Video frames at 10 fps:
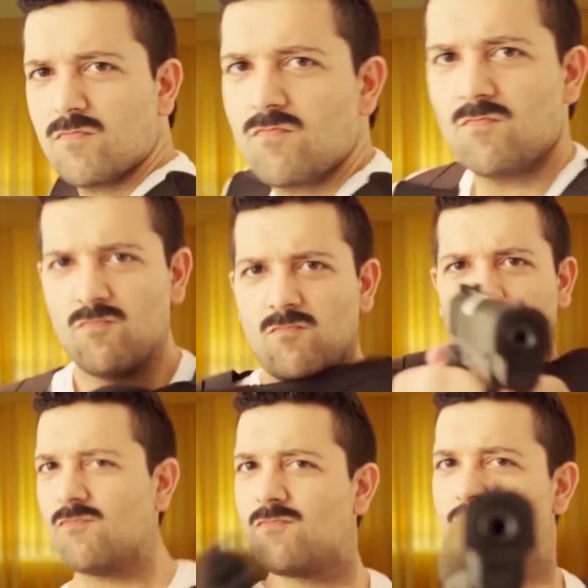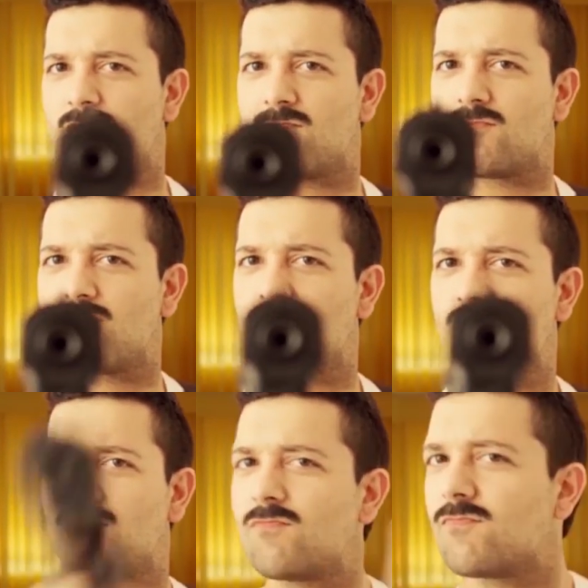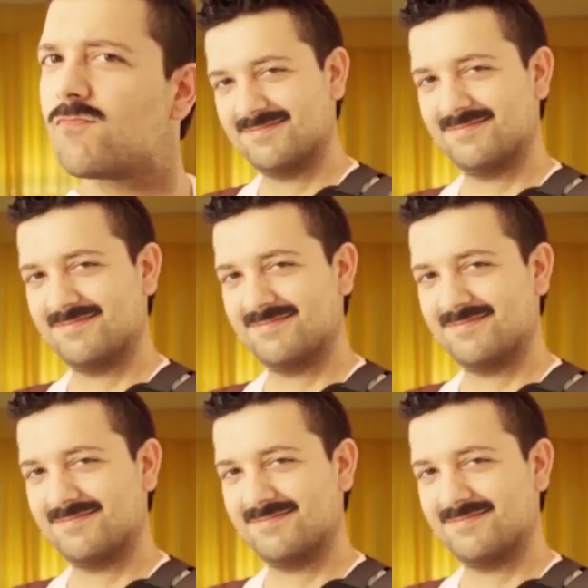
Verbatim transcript: to tell his stories, through E D M